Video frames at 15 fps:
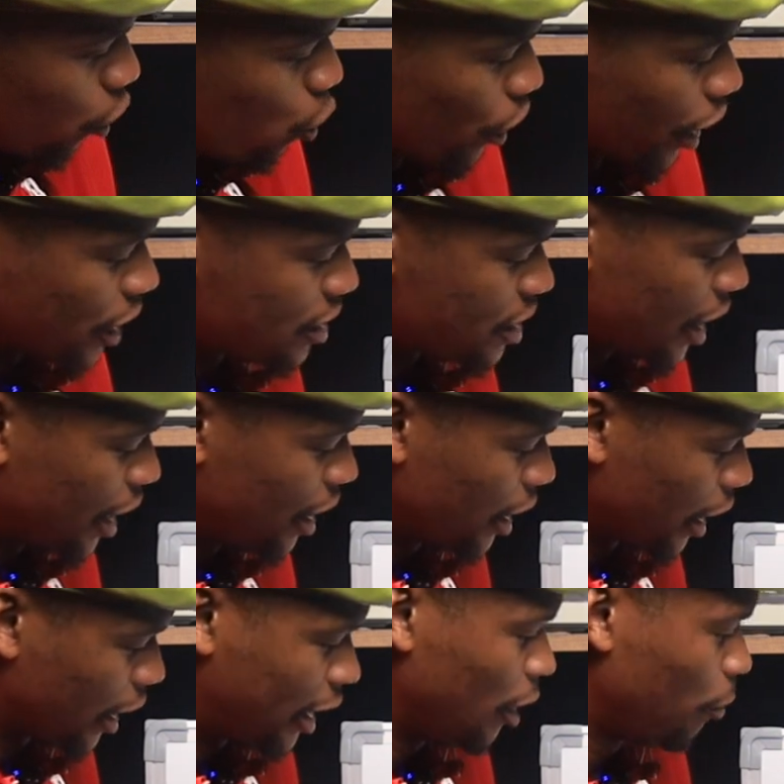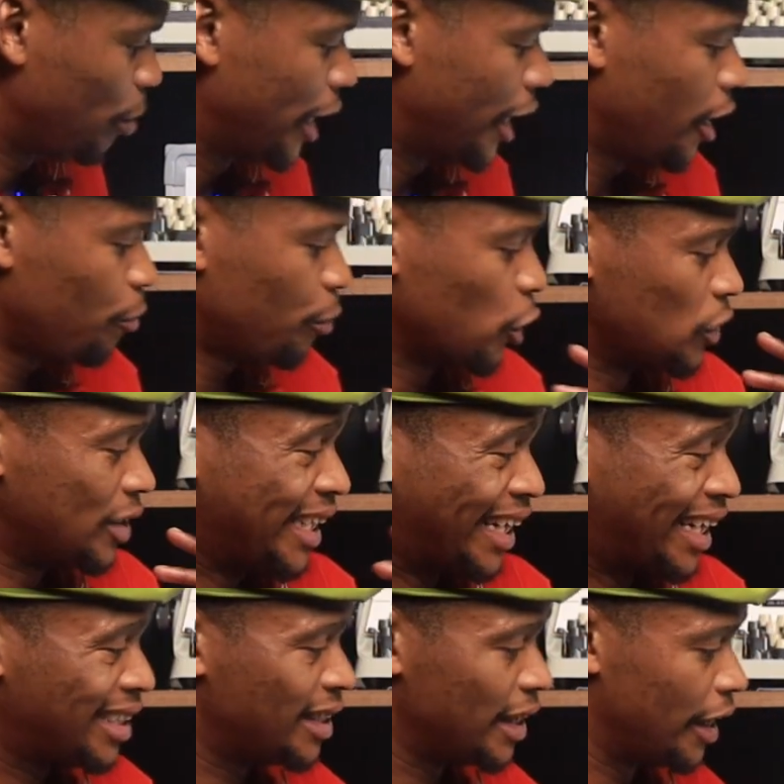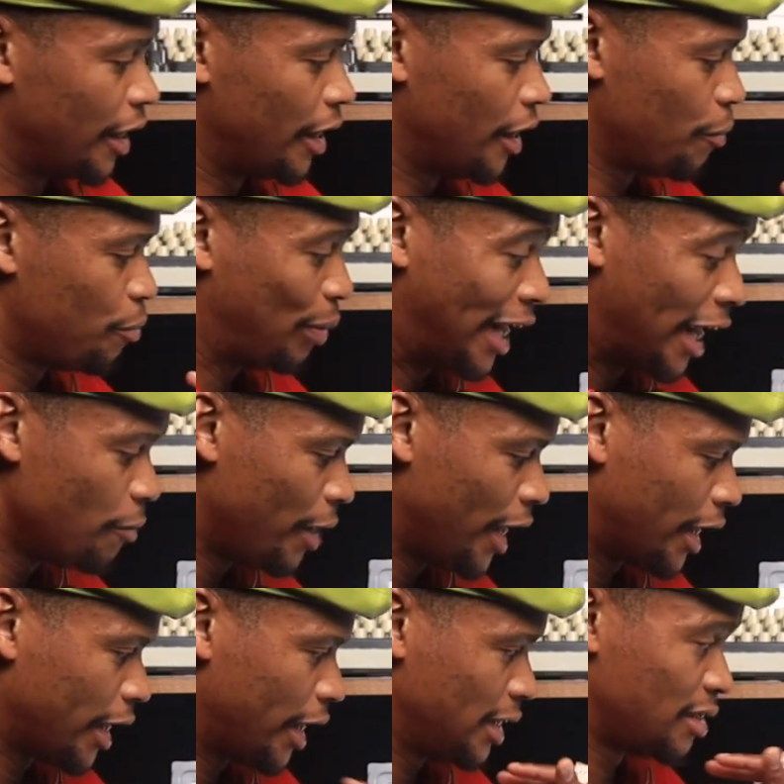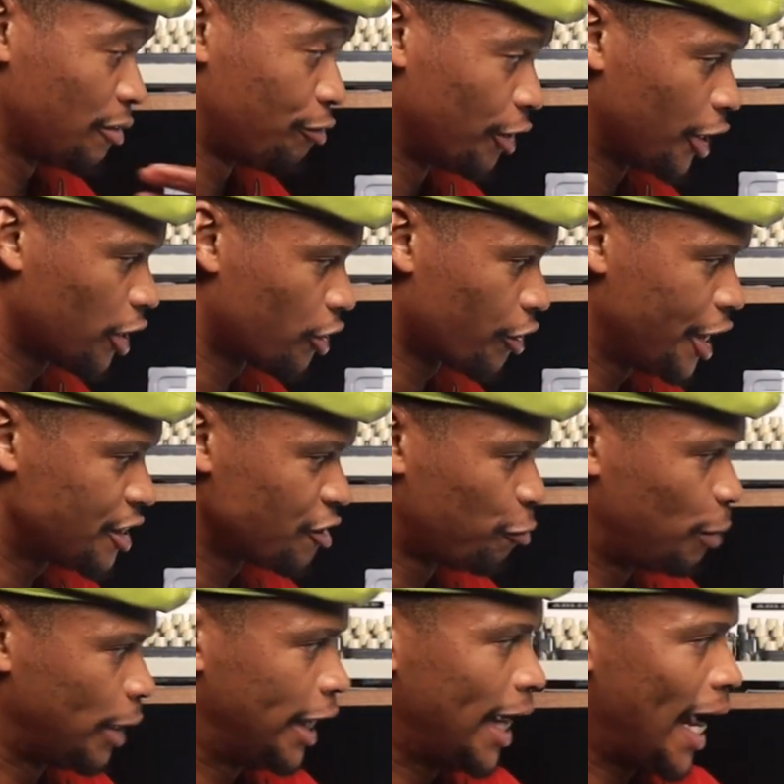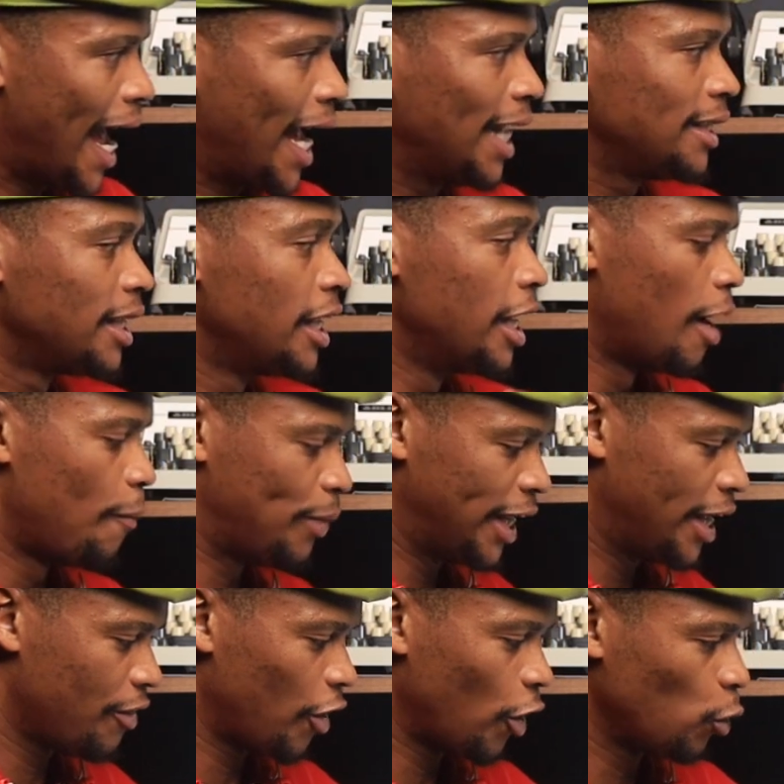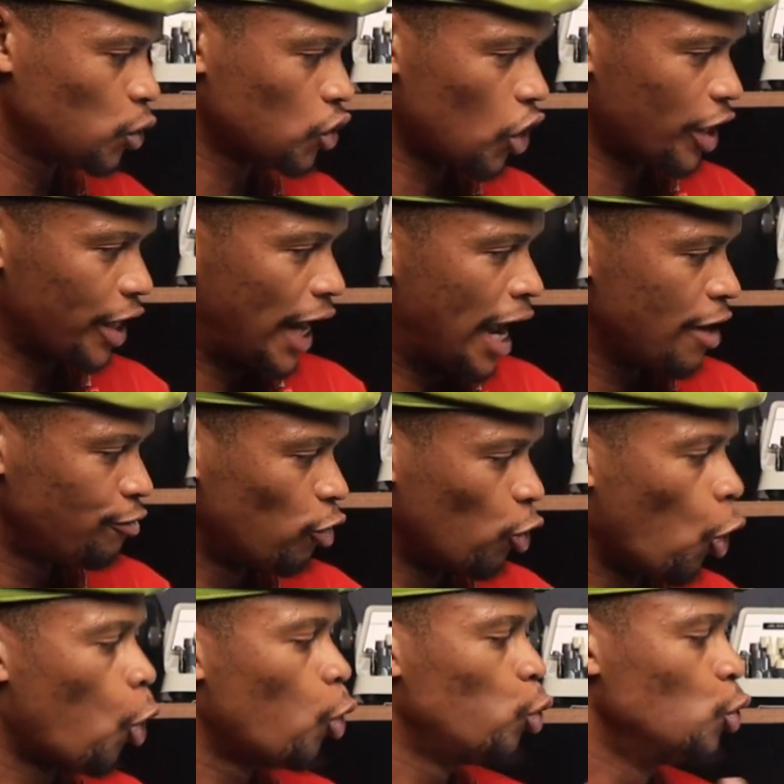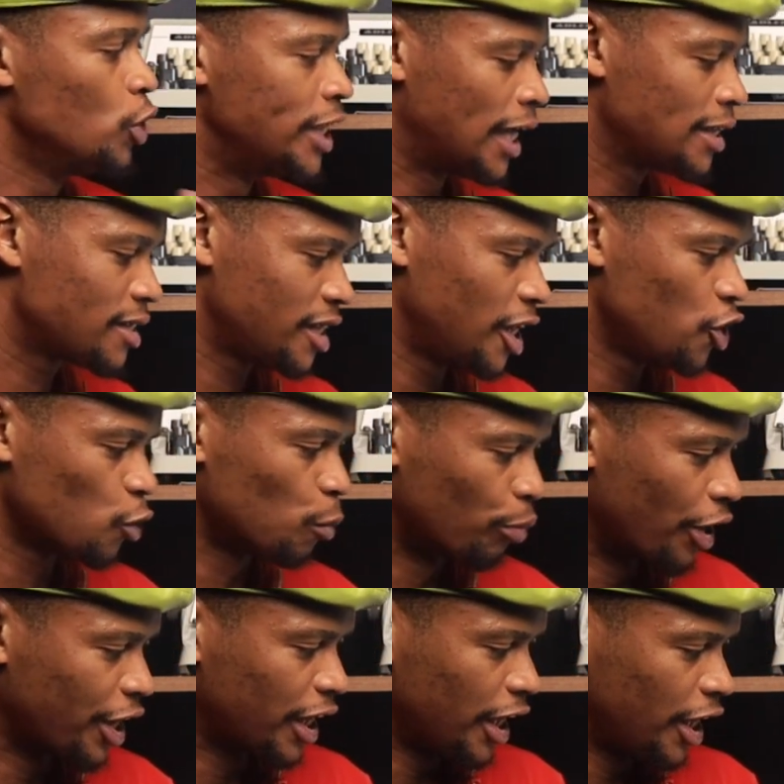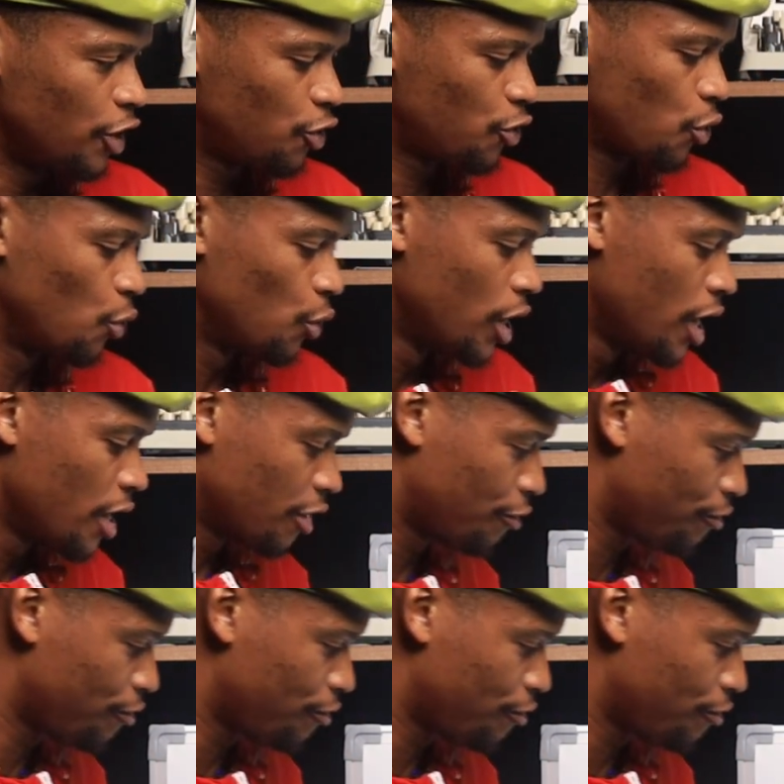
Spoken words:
who is then a key player because he is their playmaker. He's a very creative player, and a player then who's got an eye for goal, who does tend to break into the